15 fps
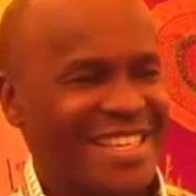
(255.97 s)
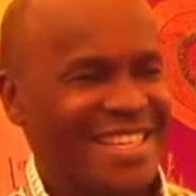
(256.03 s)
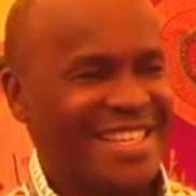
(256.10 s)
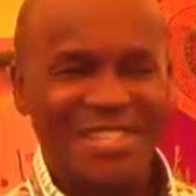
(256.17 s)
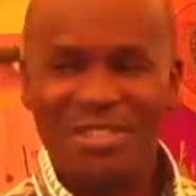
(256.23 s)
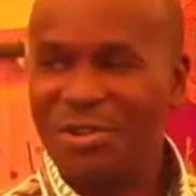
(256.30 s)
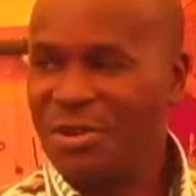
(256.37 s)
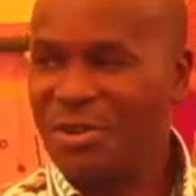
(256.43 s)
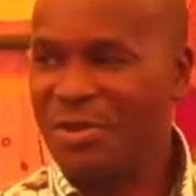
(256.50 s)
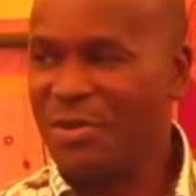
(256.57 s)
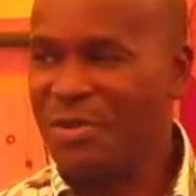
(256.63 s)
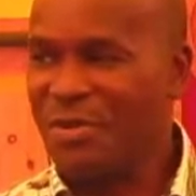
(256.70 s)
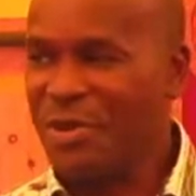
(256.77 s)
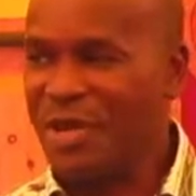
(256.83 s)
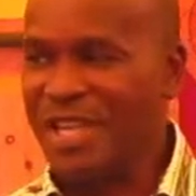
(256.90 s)
So
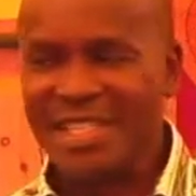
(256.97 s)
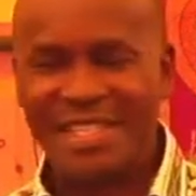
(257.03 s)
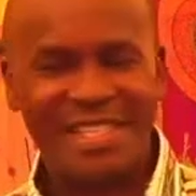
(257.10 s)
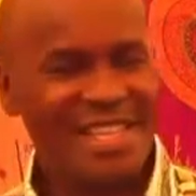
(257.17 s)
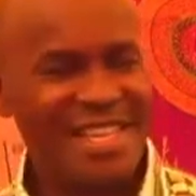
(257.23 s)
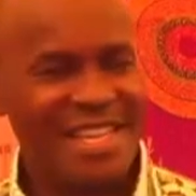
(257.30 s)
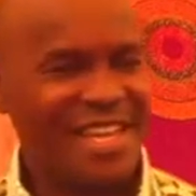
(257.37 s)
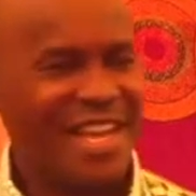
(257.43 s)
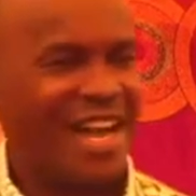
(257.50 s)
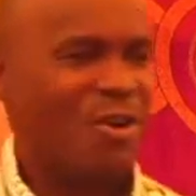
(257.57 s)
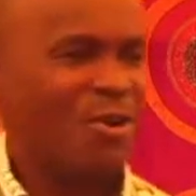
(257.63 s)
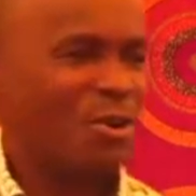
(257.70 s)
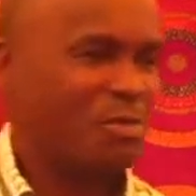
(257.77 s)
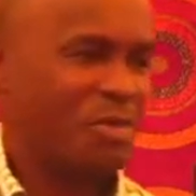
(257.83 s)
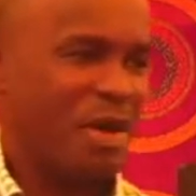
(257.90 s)
we can sing a
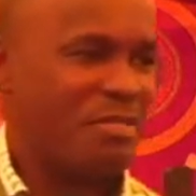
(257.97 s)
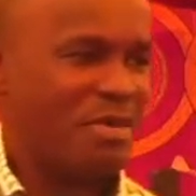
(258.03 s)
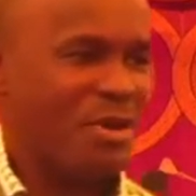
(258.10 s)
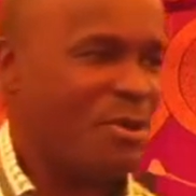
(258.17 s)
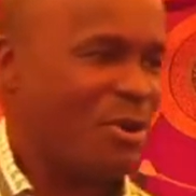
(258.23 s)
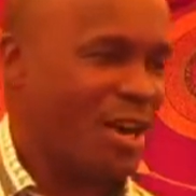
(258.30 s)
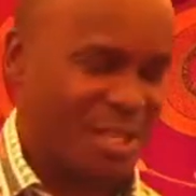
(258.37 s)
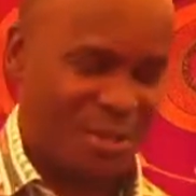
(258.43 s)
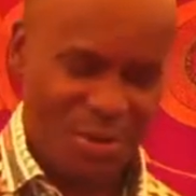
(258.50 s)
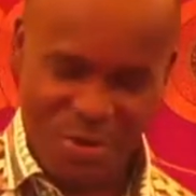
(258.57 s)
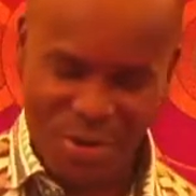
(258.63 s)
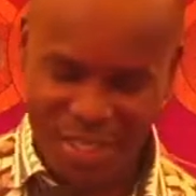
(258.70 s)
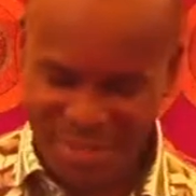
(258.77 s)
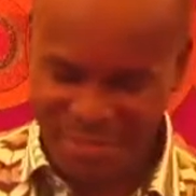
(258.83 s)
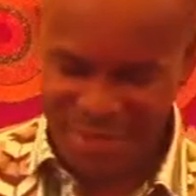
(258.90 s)
hot pambio as we're
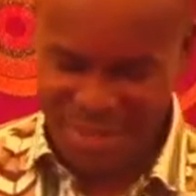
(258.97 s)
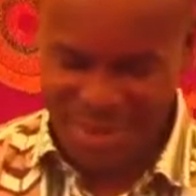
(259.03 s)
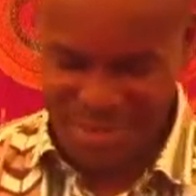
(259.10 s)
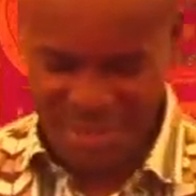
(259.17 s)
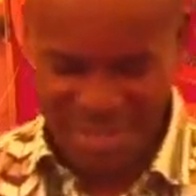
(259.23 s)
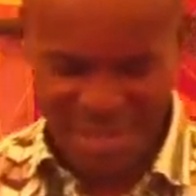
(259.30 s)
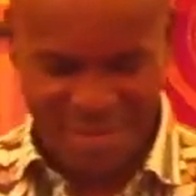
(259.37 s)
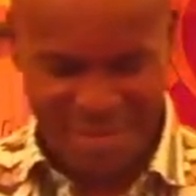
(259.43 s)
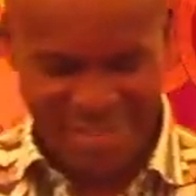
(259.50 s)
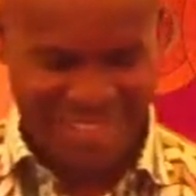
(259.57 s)
waiting for them to come.